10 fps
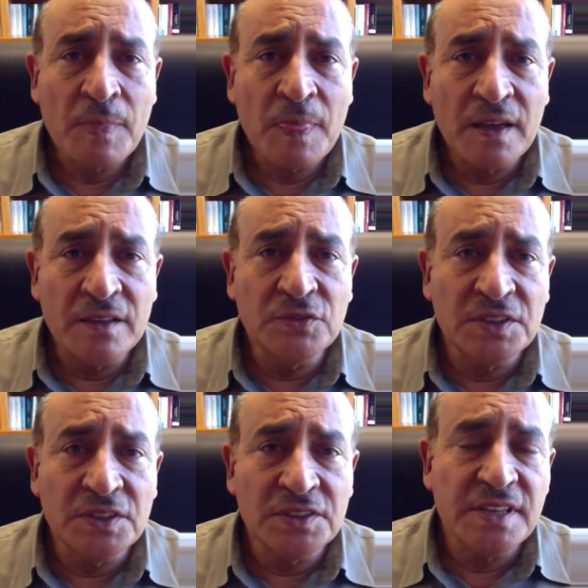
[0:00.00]

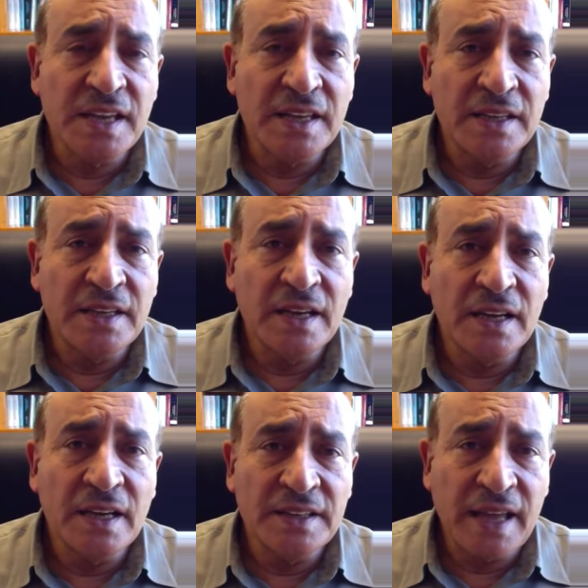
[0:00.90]
convert
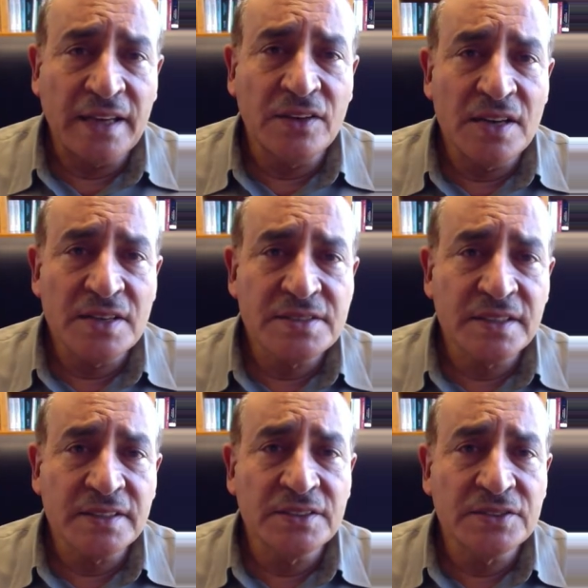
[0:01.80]
an analog
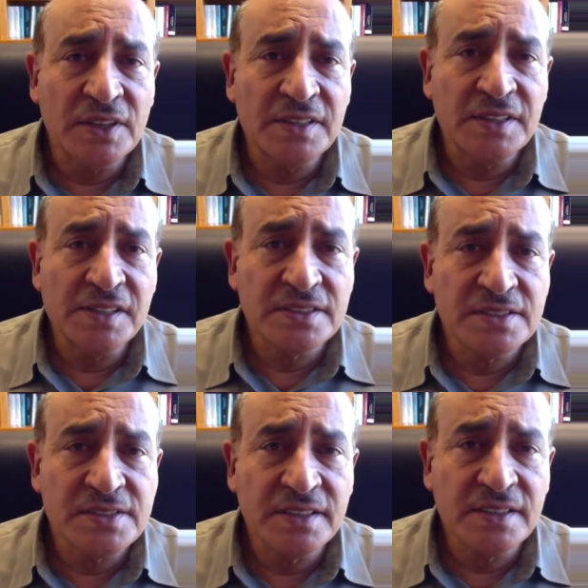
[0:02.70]
signal to a digital
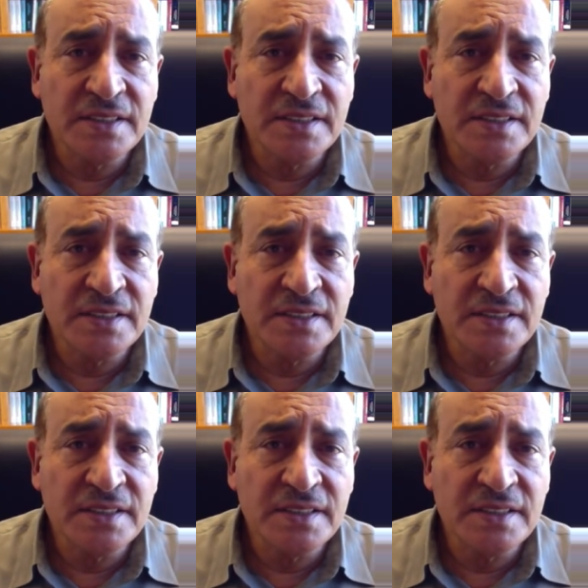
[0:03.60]
signal,